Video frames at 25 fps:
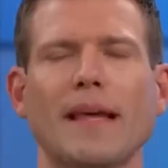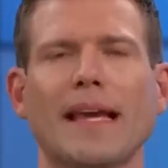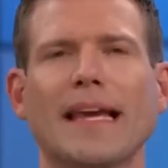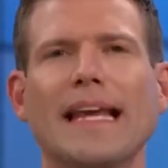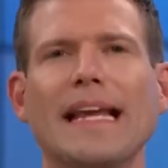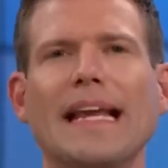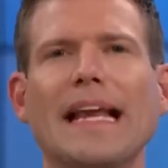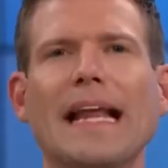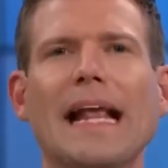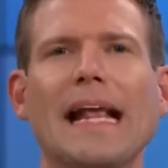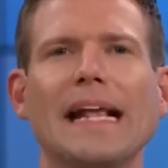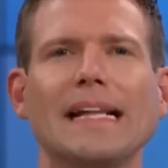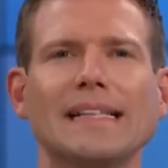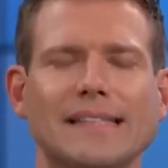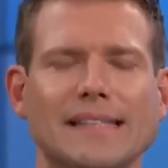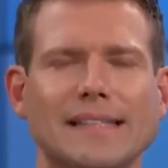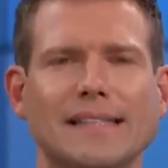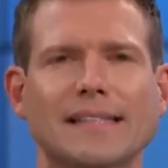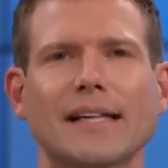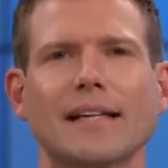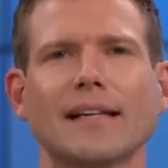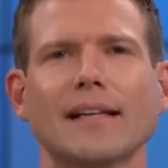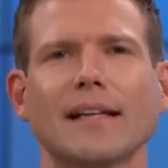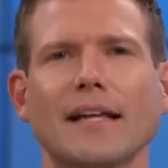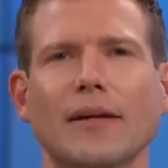that can
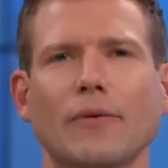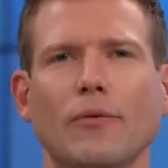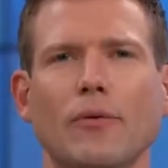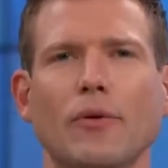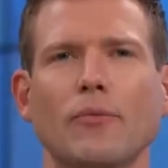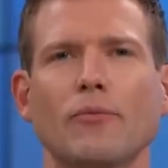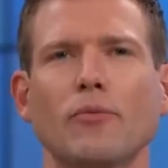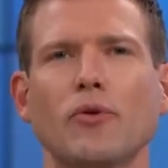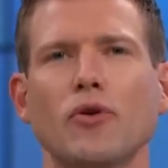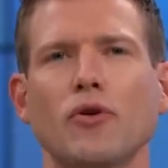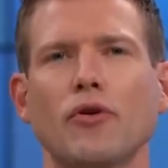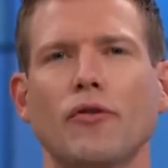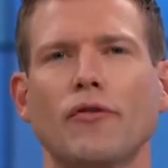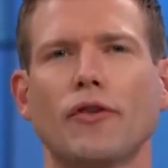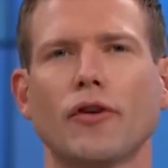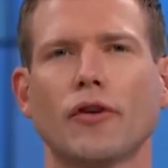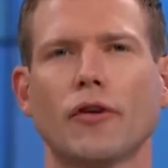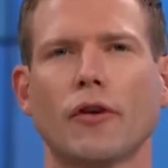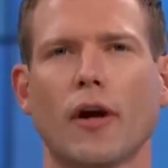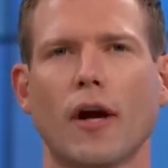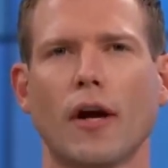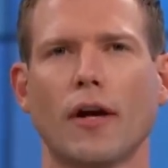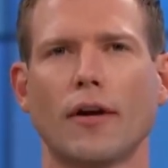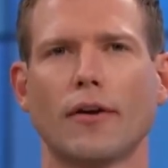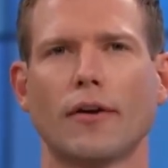instantly remove
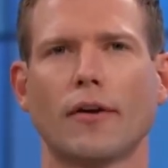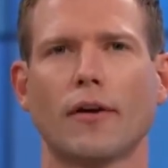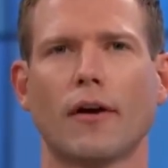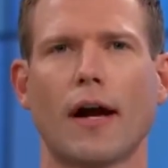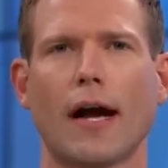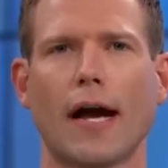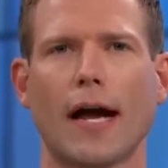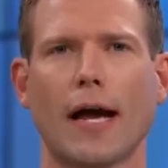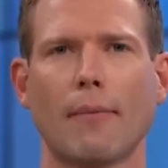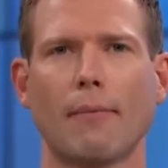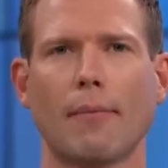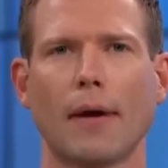your under eye